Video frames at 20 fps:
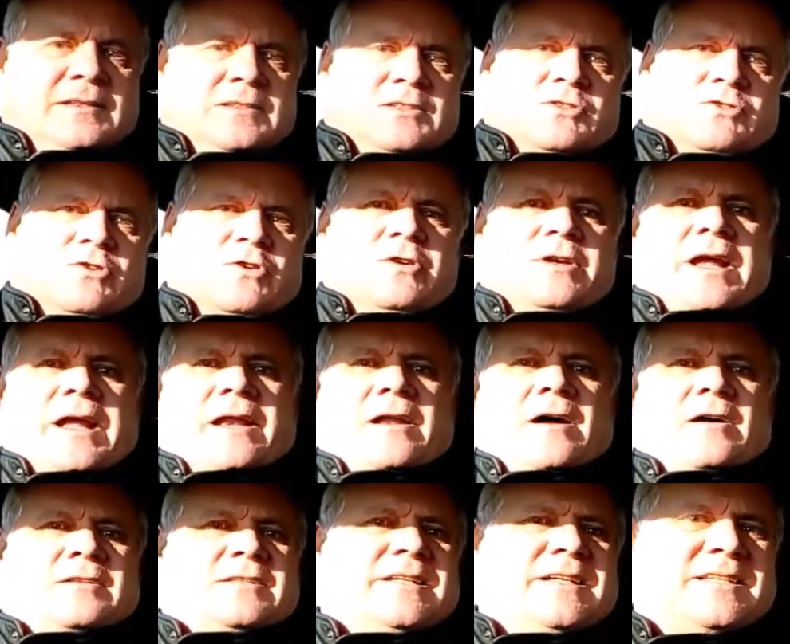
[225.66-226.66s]
Screw getting
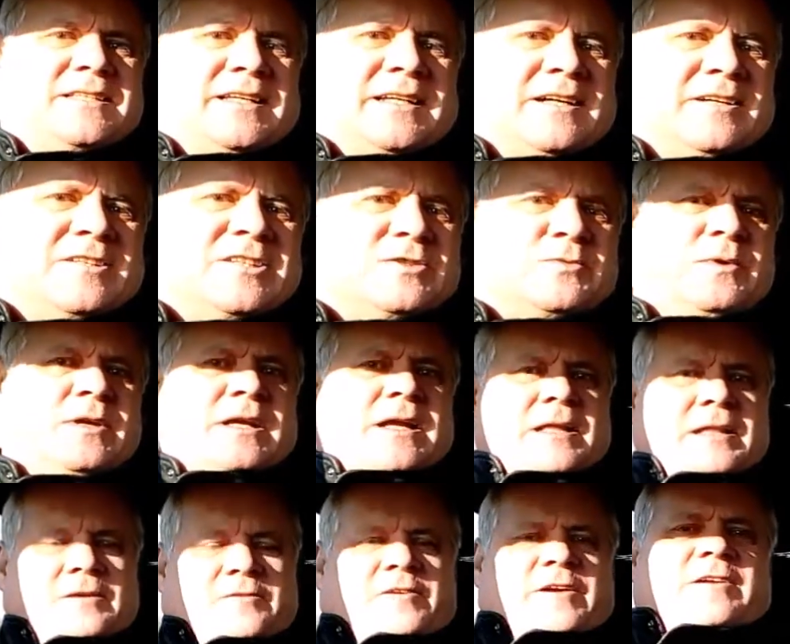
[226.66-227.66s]
artistic, I just want to
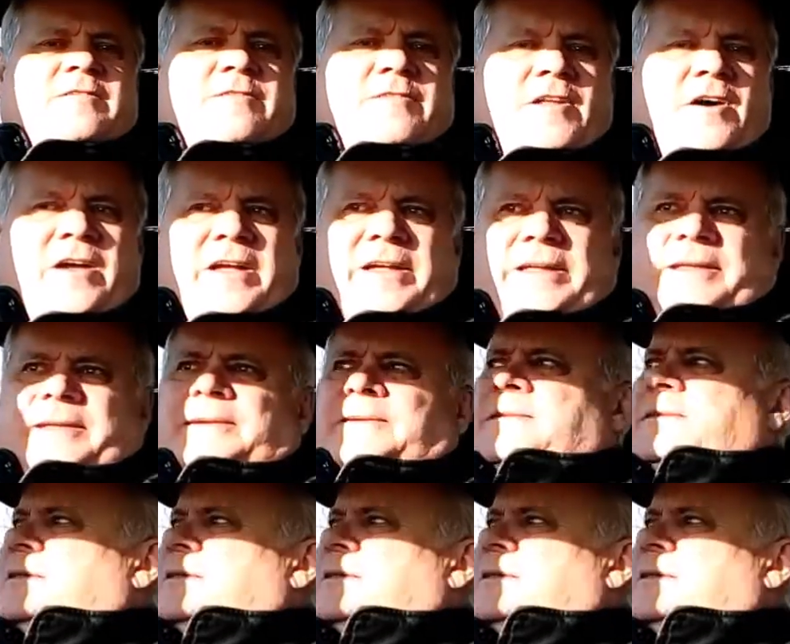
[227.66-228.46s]
get the thing flying.